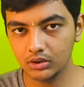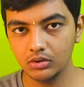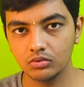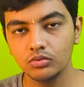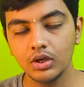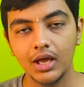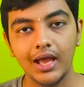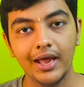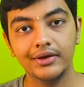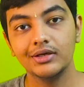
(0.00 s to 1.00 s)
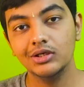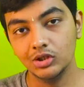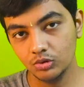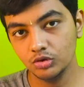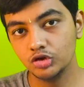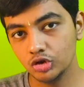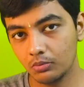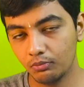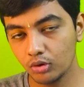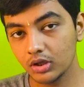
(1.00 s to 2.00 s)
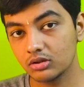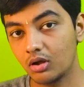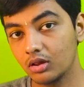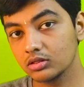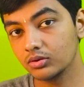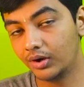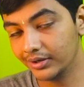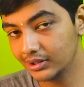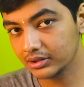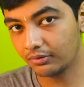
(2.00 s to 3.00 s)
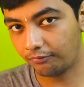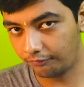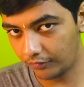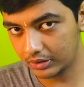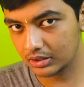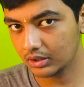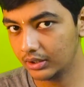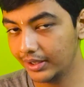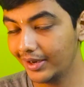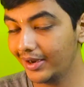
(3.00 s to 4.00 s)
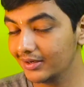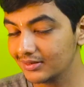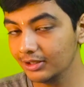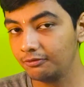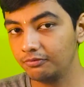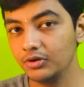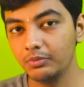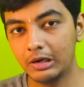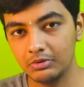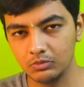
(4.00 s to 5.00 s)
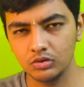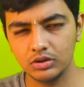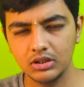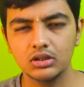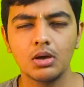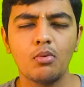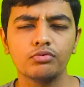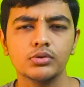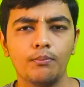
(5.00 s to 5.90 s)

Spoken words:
soon. and the new Jio Book is also under the work, as if we might be able to see some of the